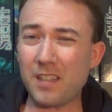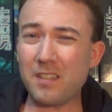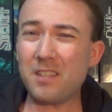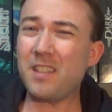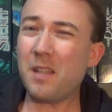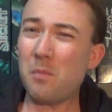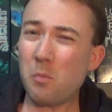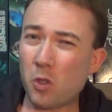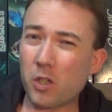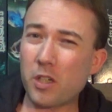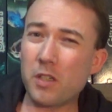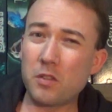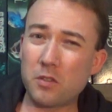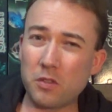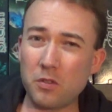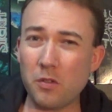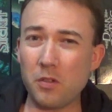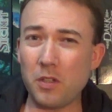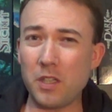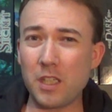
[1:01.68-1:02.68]
that's somewhat
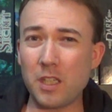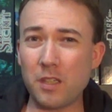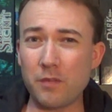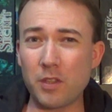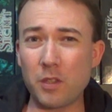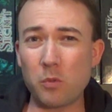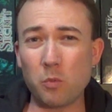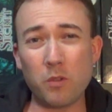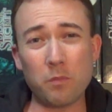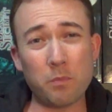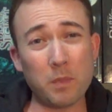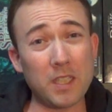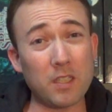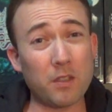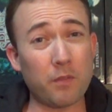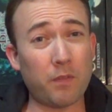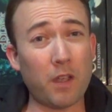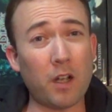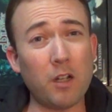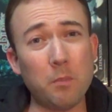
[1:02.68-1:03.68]
concerning given that we've been
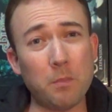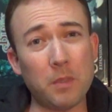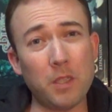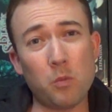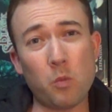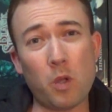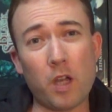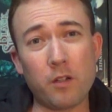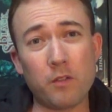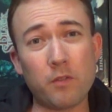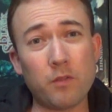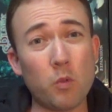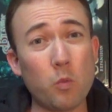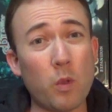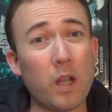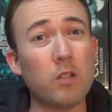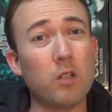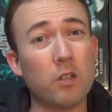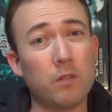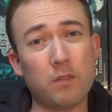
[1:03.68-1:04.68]
developing one for
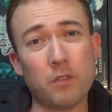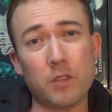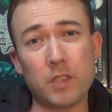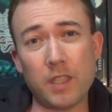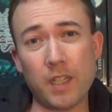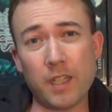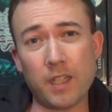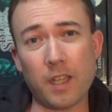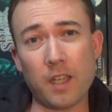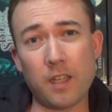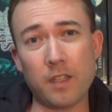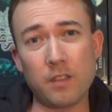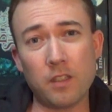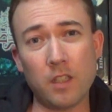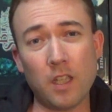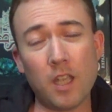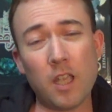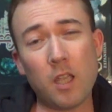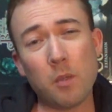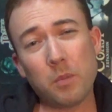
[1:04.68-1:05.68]
well over a decade.
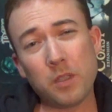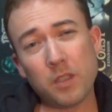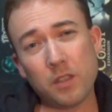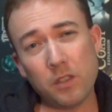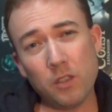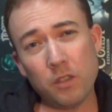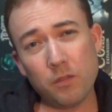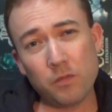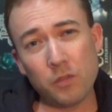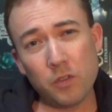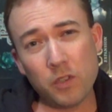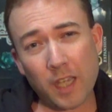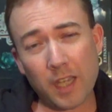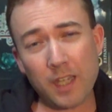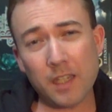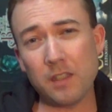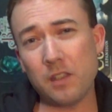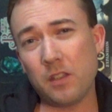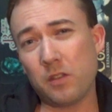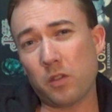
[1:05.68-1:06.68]
But you've
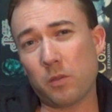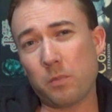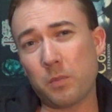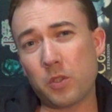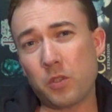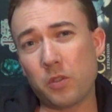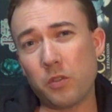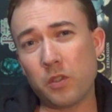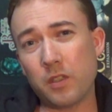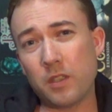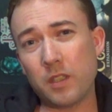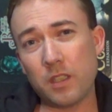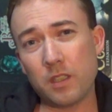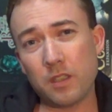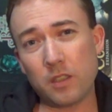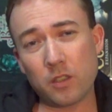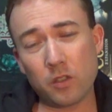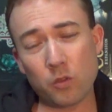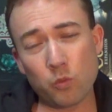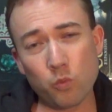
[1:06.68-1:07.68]
taken this opportunity,
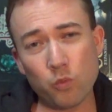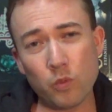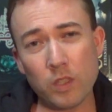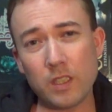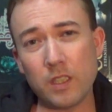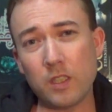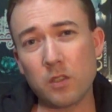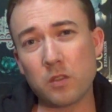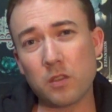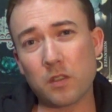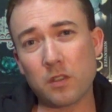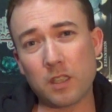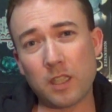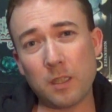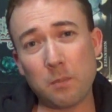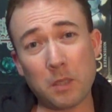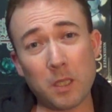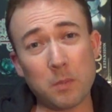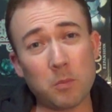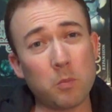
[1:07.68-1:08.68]
and it's really good to
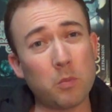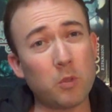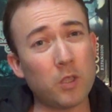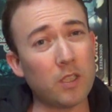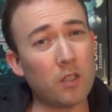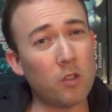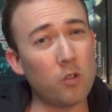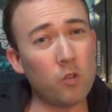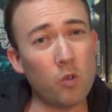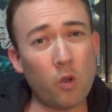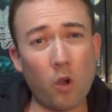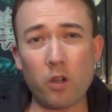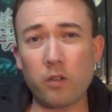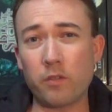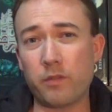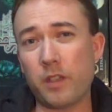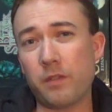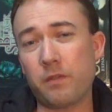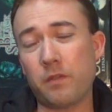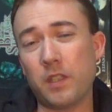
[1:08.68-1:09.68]
see people putting a lot
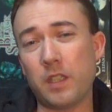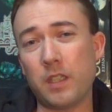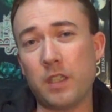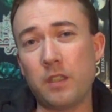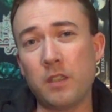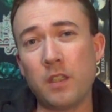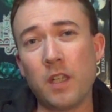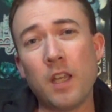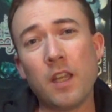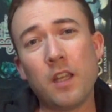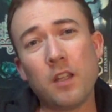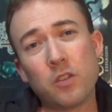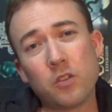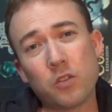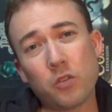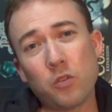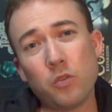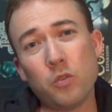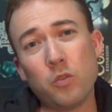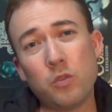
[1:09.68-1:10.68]
of effort in
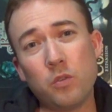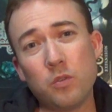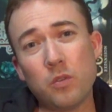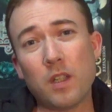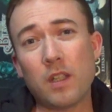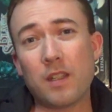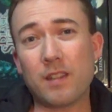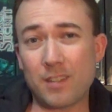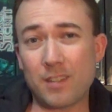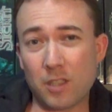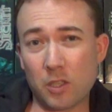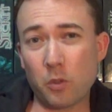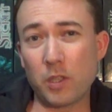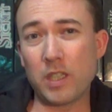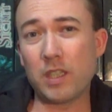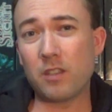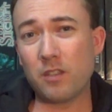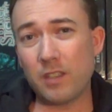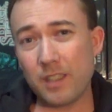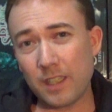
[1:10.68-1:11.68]
to
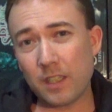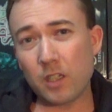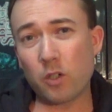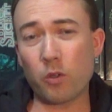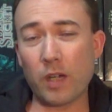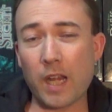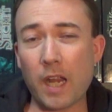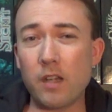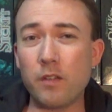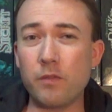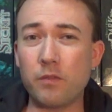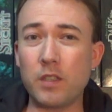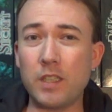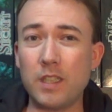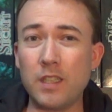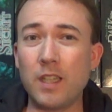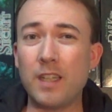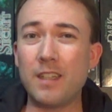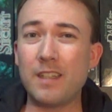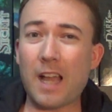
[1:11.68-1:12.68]
critically and
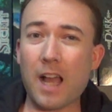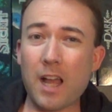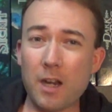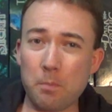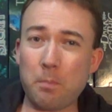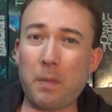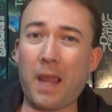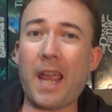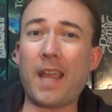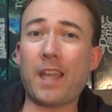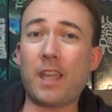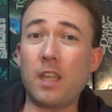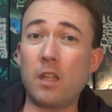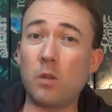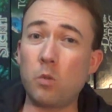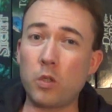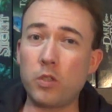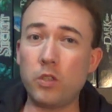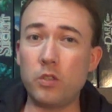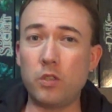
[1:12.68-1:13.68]
creatively
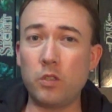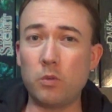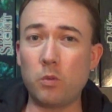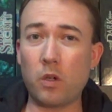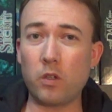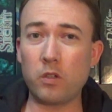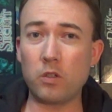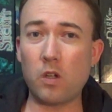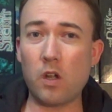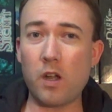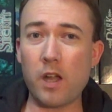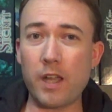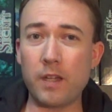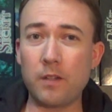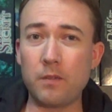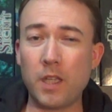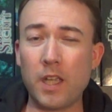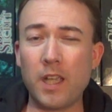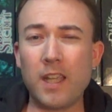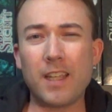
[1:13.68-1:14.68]
unpacking what you do
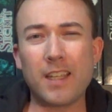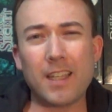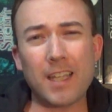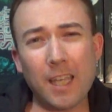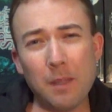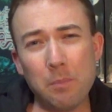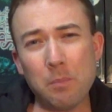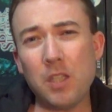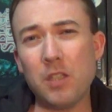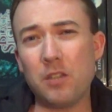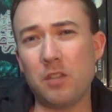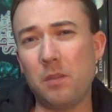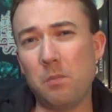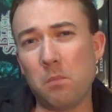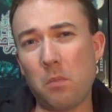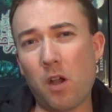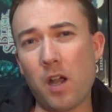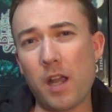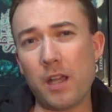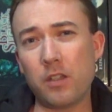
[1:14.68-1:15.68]
online. Keep this
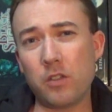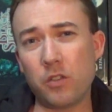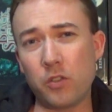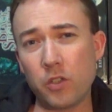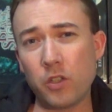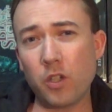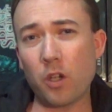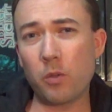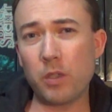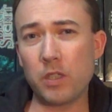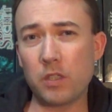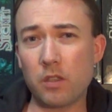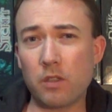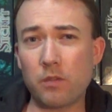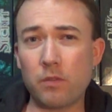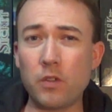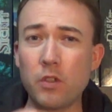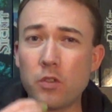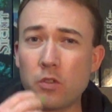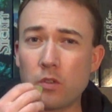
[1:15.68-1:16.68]
in mind as you go into
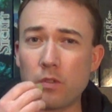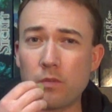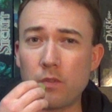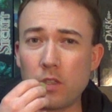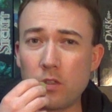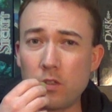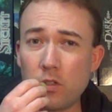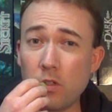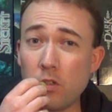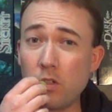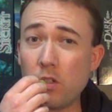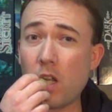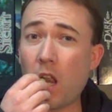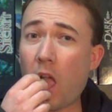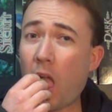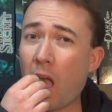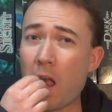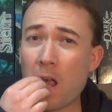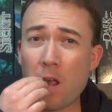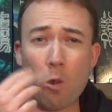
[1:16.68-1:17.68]
the future of this unit.
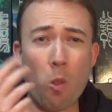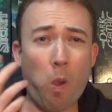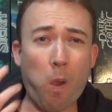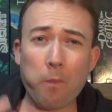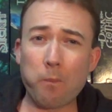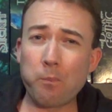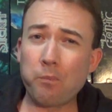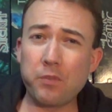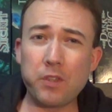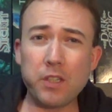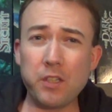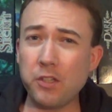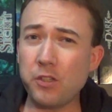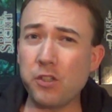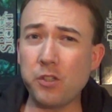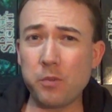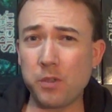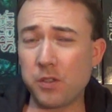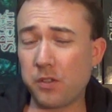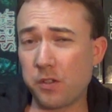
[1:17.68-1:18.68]
The
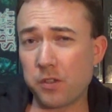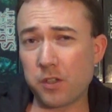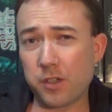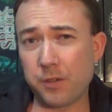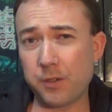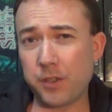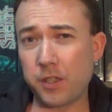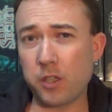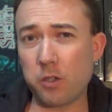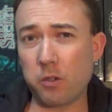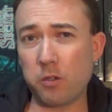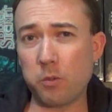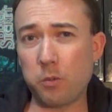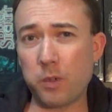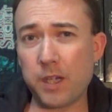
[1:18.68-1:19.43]
issue is not going to go